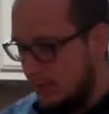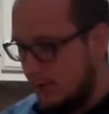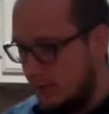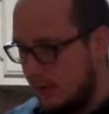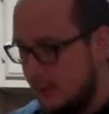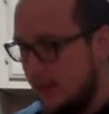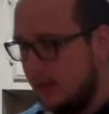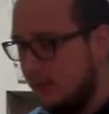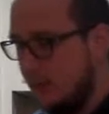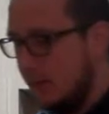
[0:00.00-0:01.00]
that to the
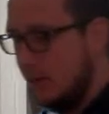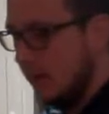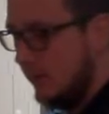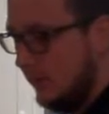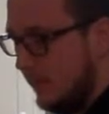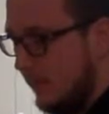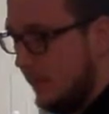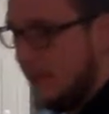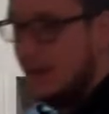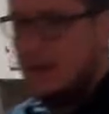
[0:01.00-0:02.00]
side for right now.
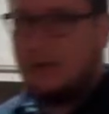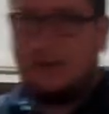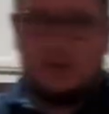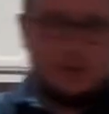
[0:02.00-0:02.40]
Now at